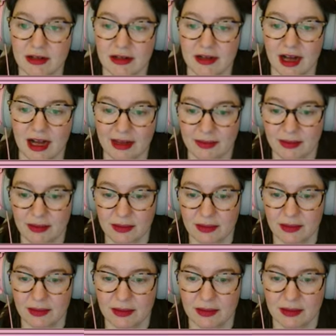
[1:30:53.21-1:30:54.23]
I
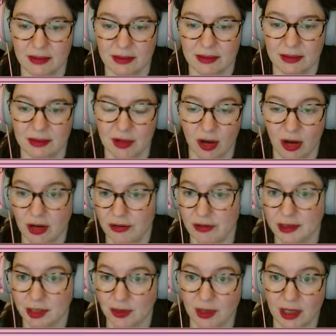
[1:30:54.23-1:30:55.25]
call her
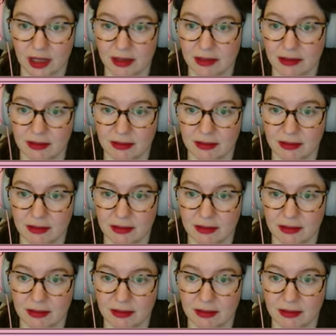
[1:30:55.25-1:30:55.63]
Azula.